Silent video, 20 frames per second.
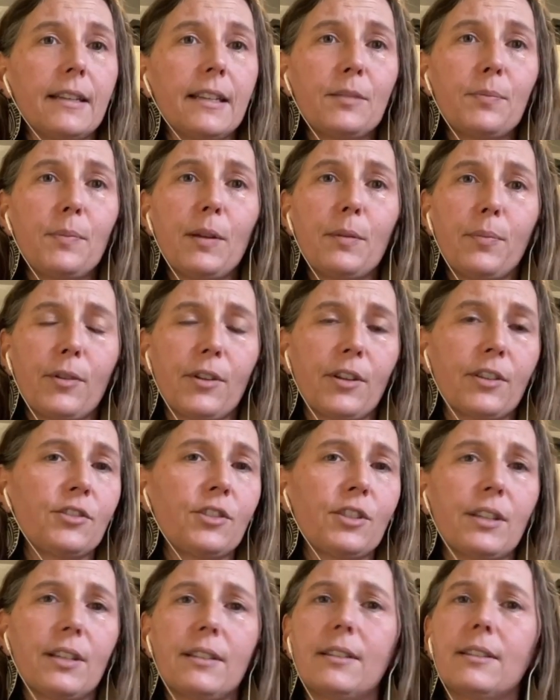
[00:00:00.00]
Is people are
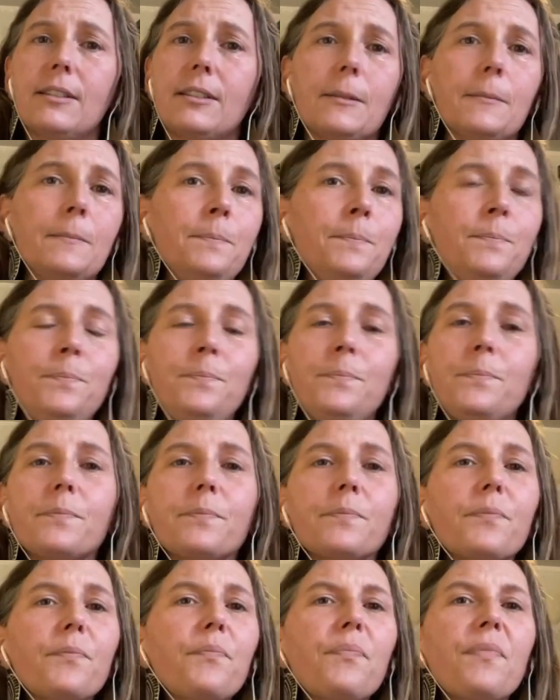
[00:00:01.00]
just
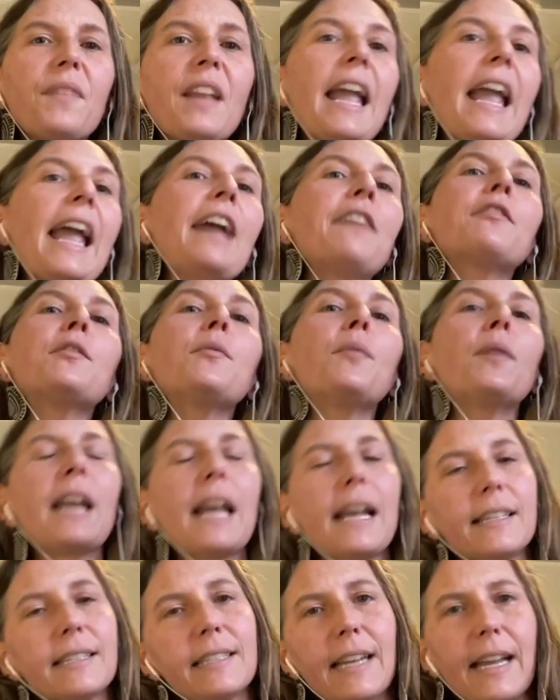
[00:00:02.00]
everyone
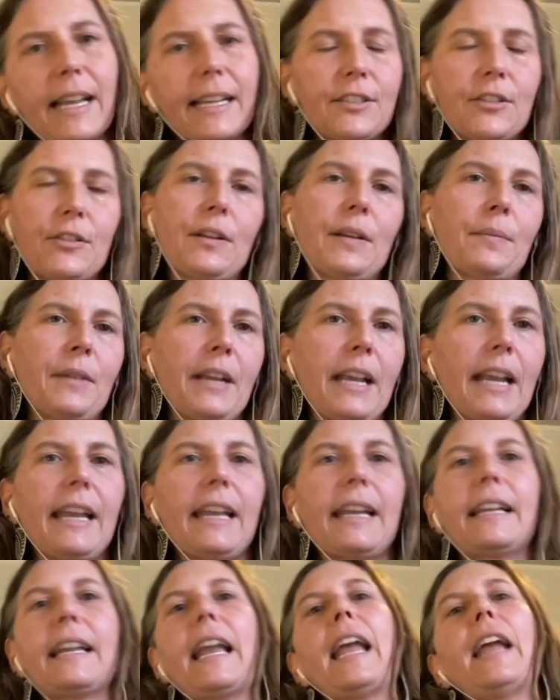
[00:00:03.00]
has an ice cream
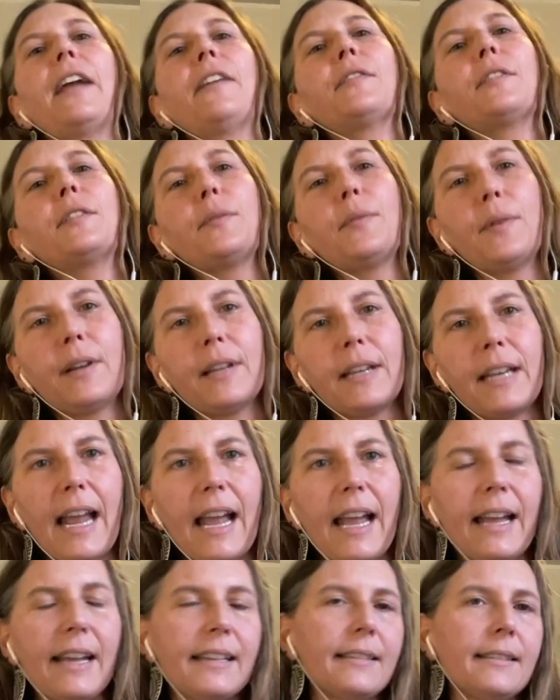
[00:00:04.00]
cake, everyone
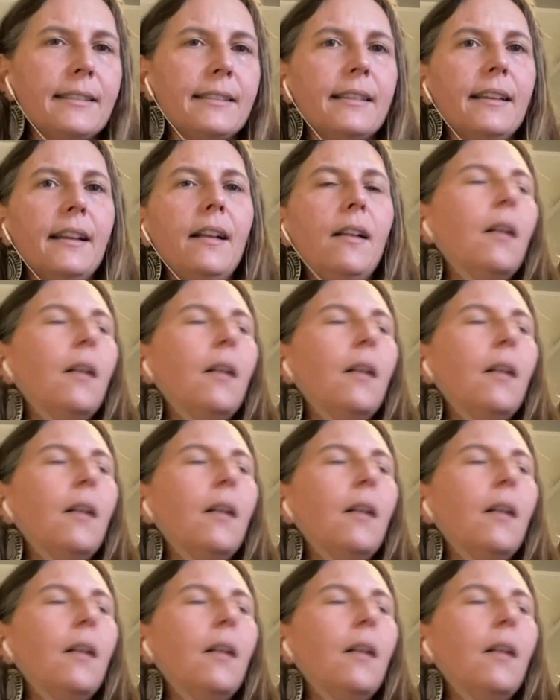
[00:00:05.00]
has